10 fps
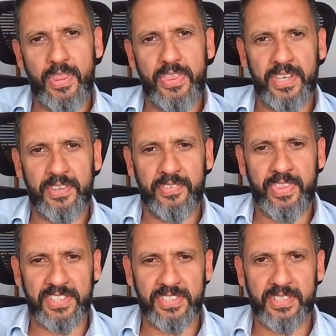then
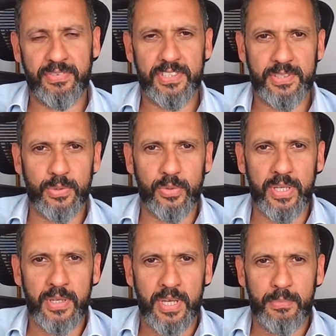that's a different
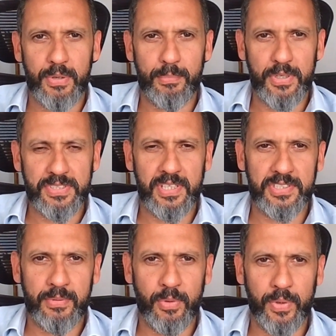story. But most of the
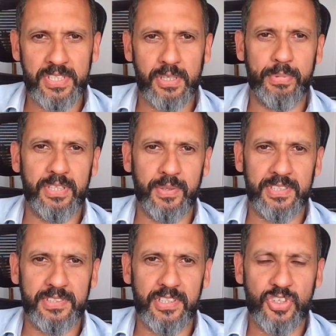time, the reason I'll be
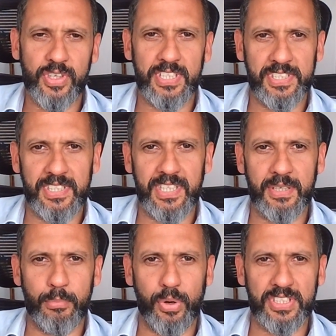doing surgery is to
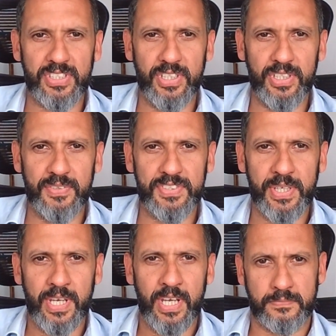decompress
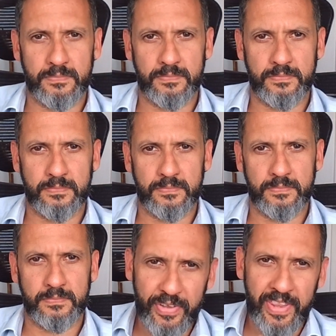nerves.
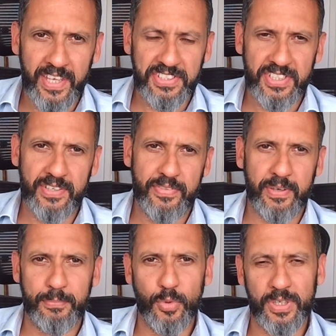And often that's if
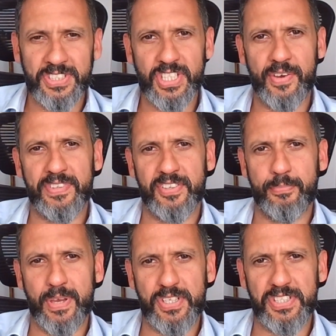the more conservative
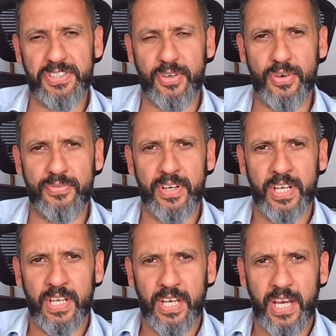measures of
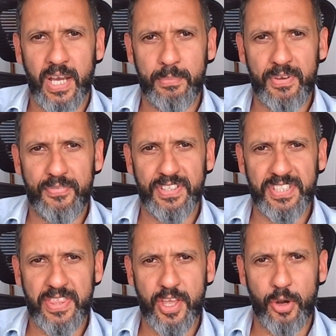
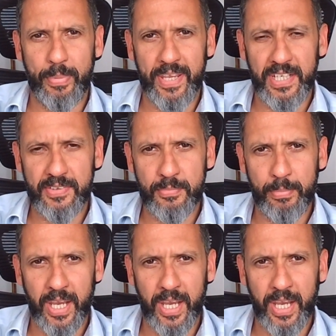physiotherapy and even